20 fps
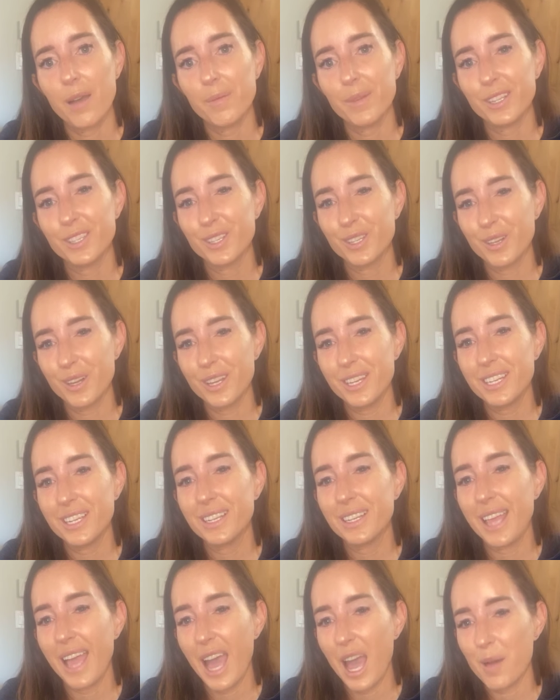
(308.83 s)
it's good
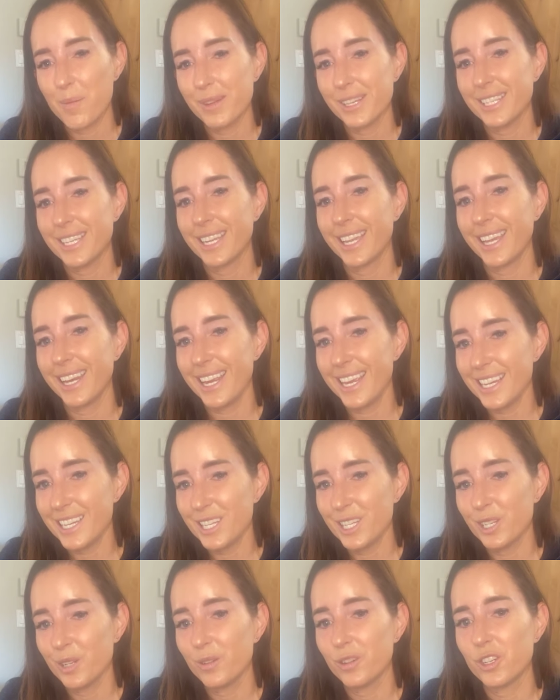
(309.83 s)
habit to get
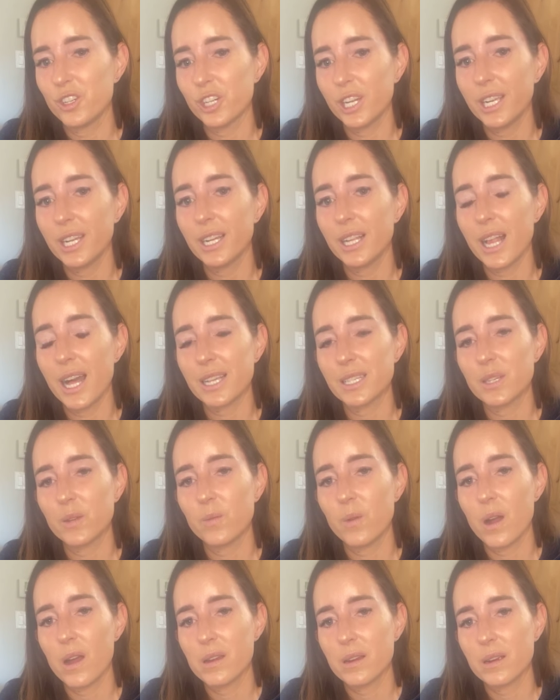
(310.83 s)
into to drink a glass of
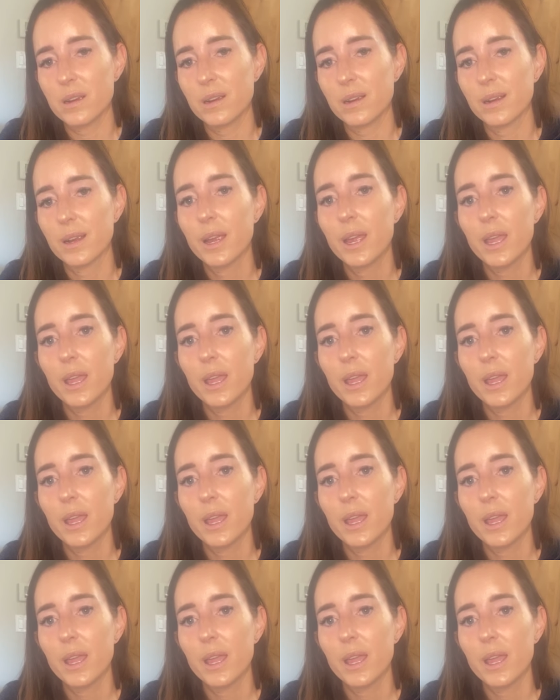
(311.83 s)
water